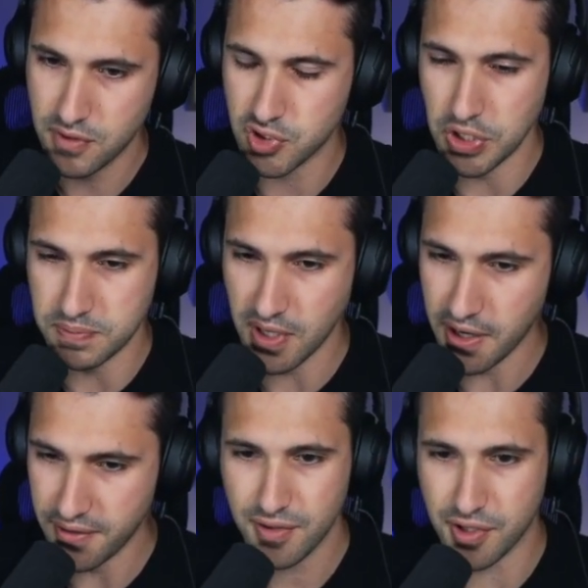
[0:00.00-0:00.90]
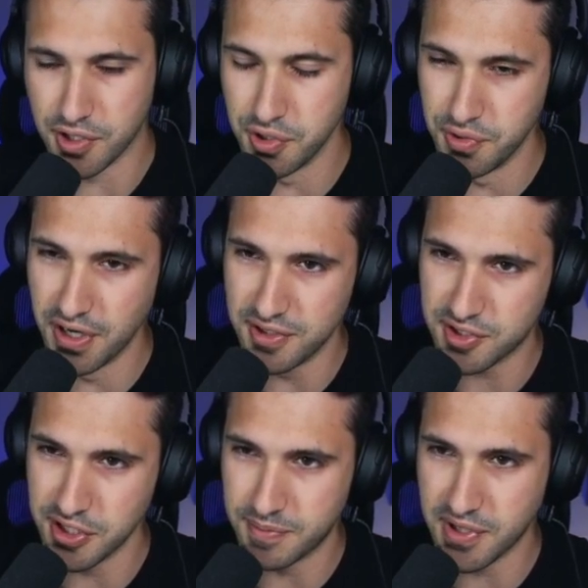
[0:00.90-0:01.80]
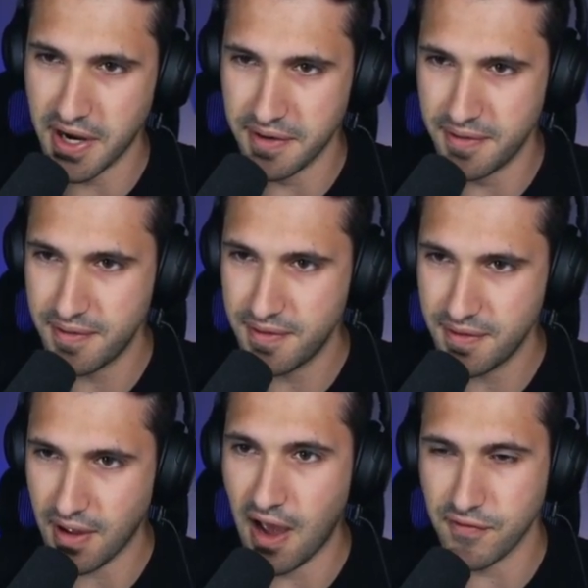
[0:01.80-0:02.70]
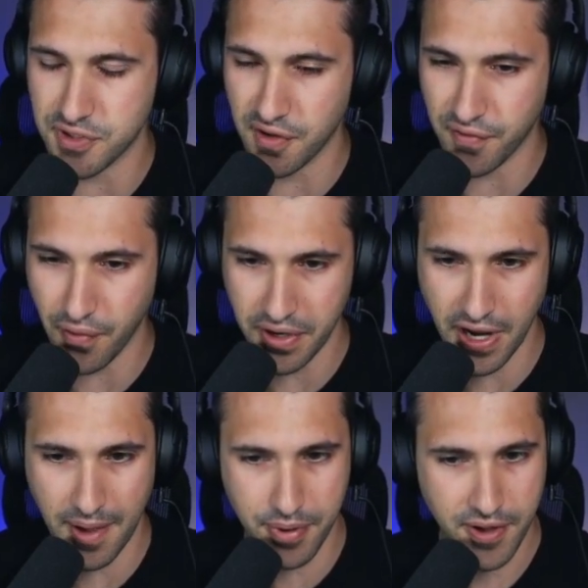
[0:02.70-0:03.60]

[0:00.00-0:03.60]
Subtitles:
Sleep tight. Kakuna, sleep tight. Have yourself a great nap.